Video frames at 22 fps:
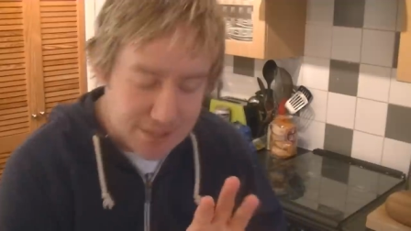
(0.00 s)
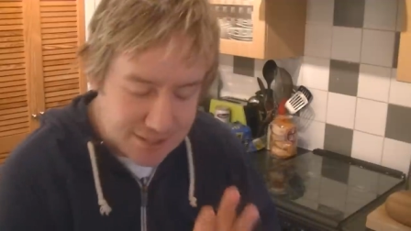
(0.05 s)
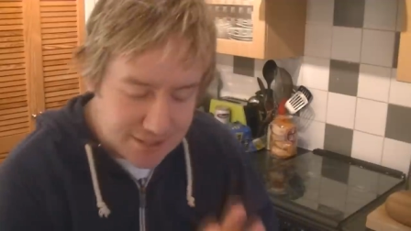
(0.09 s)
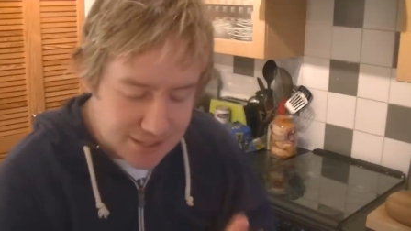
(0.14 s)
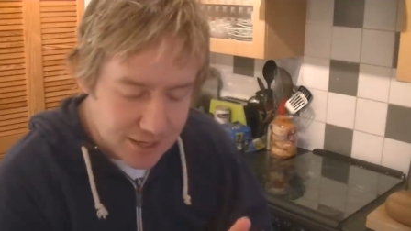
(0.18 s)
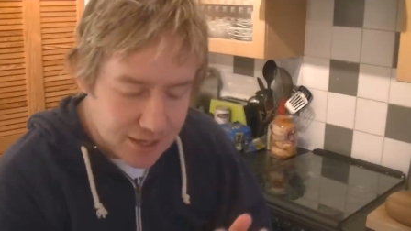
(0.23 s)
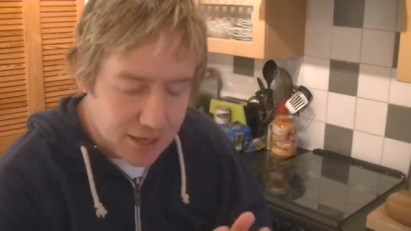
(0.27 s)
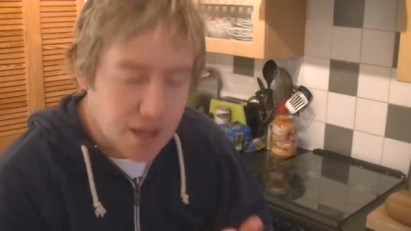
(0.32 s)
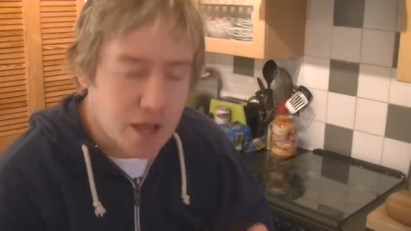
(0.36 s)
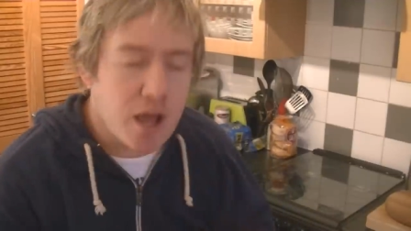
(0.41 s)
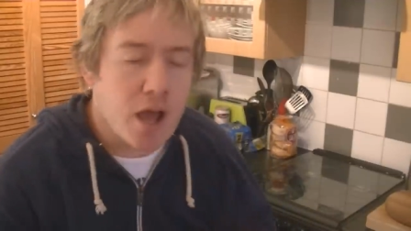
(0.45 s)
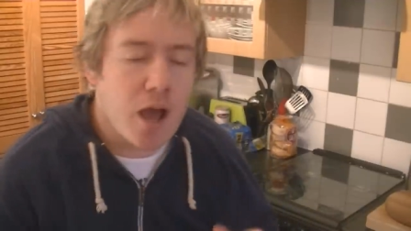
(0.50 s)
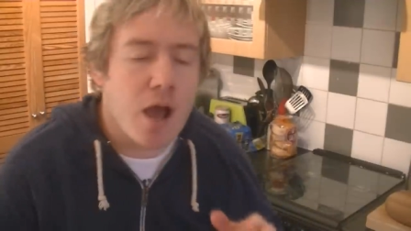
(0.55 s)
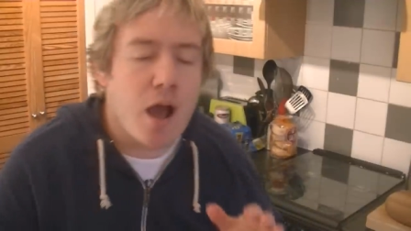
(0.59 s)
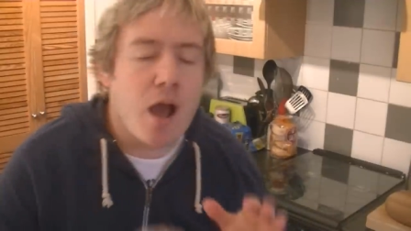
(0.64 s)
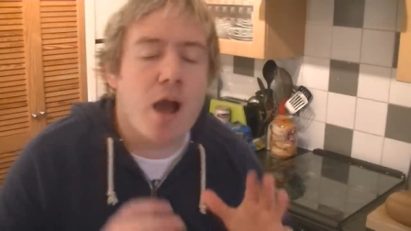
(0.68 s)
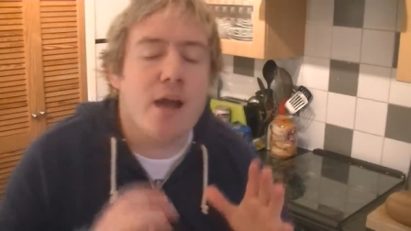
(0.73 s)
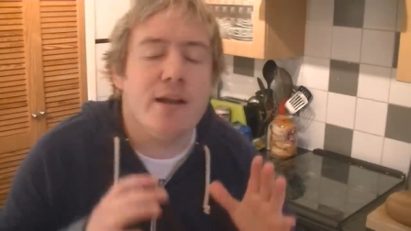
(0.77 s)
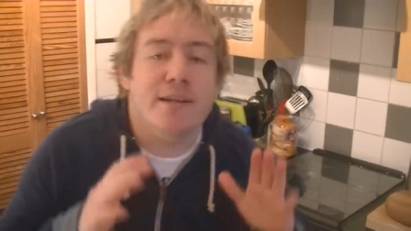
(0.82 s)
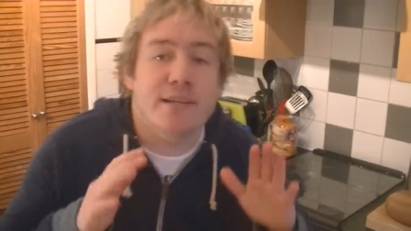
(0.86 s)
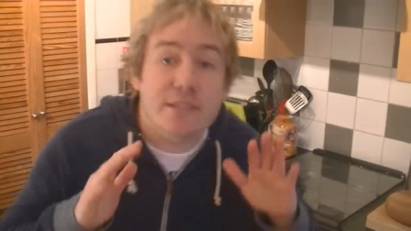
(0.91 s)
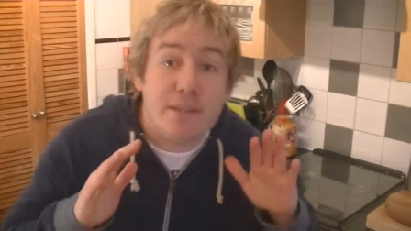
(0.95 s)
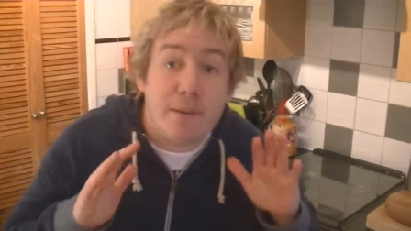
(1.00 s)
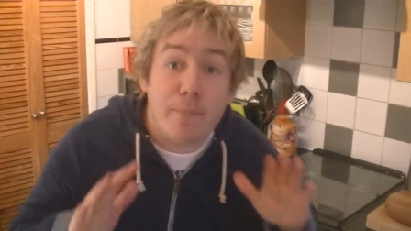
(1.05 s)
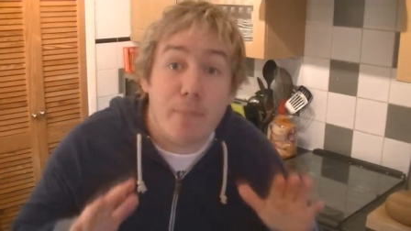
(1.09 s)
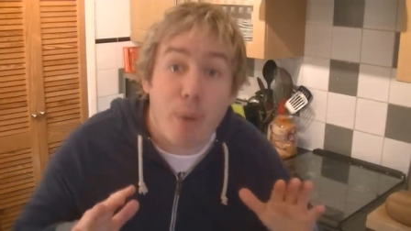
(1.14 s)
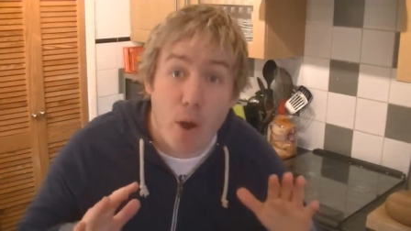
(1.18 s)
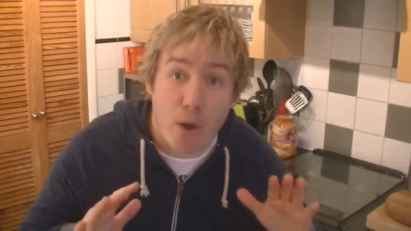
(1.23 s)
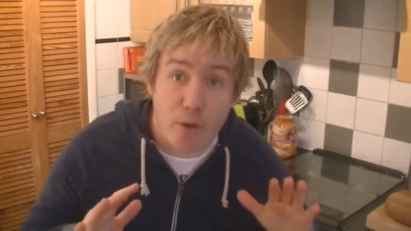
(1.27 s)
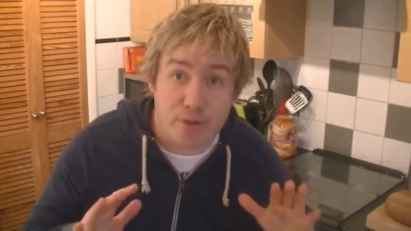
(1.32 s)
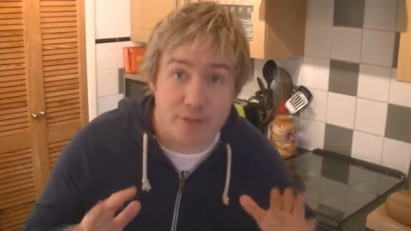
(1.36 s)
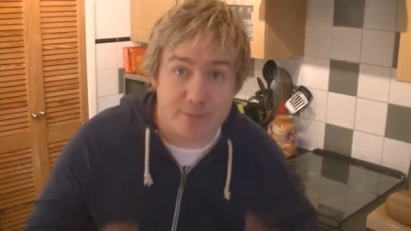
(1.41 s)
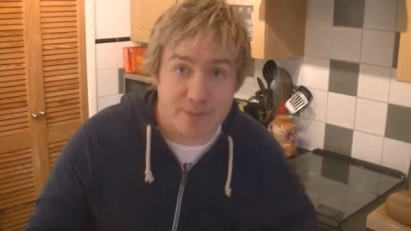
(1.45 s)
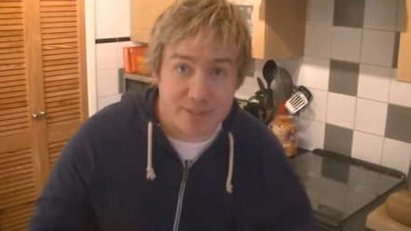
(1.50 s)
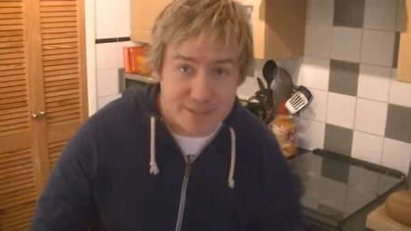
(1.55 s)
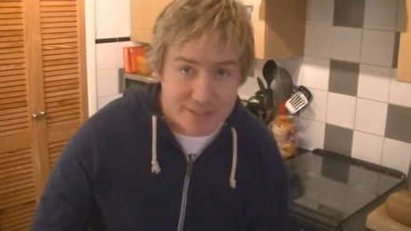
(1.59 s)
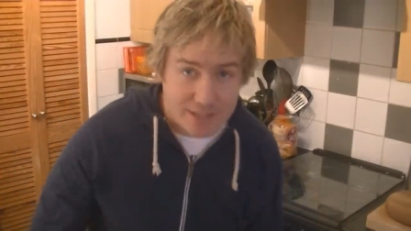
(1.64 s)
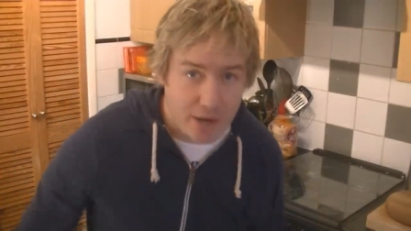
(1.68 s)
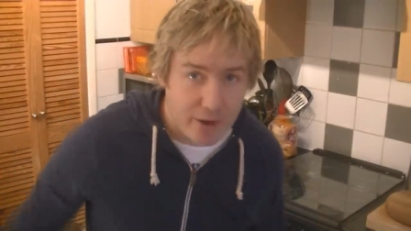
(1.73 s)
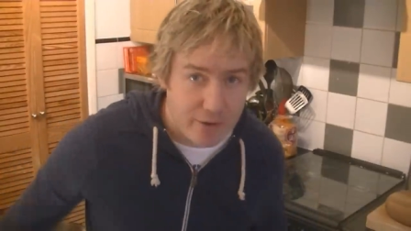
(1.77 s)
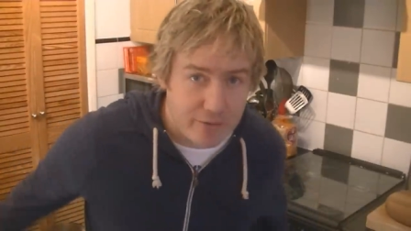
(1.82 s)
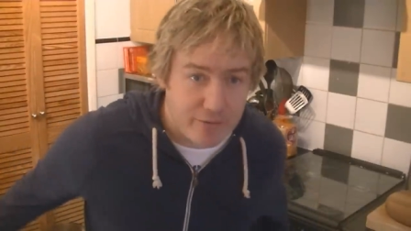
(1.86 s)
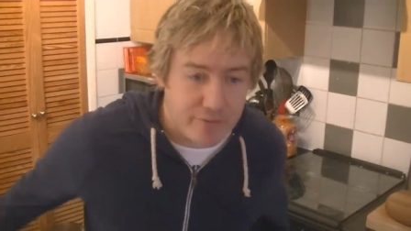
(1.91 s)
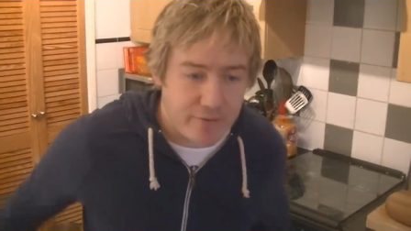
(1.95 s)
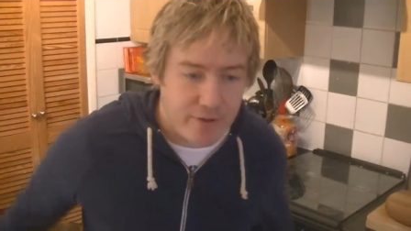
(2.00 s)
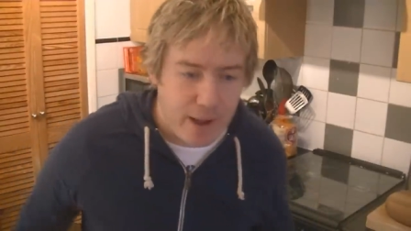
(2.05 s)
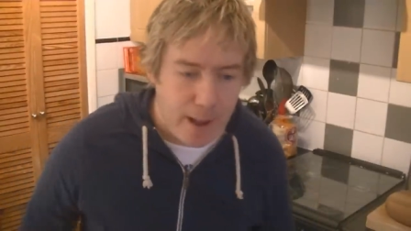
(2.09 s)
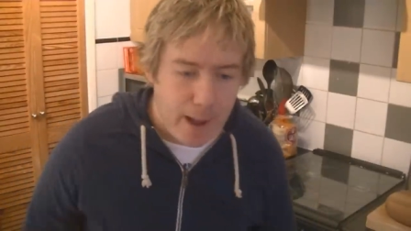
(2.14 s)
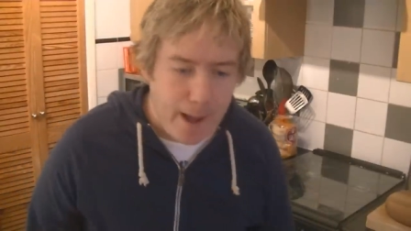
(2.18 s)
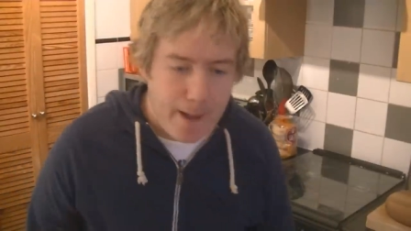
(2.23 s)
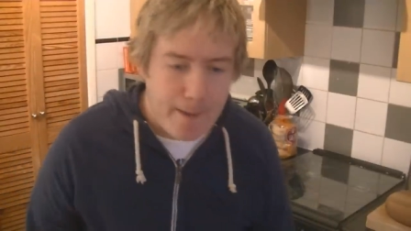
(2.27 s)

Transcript: I need to compose myself.